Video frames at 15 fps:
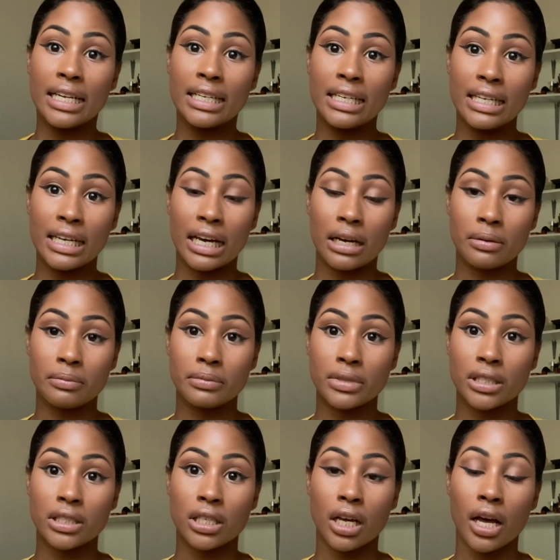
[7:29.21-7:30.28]

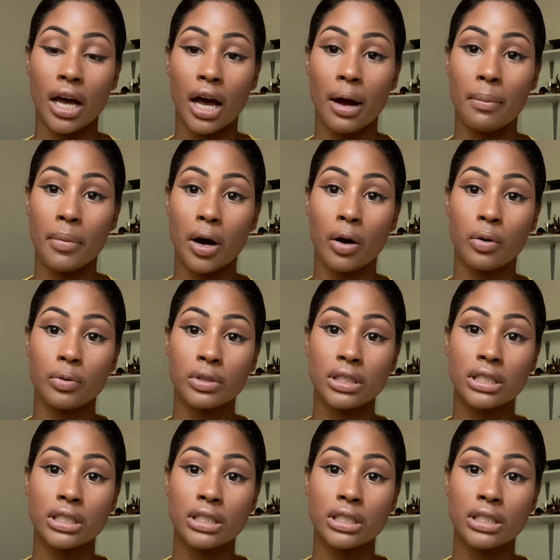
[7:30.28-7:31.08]
DMs about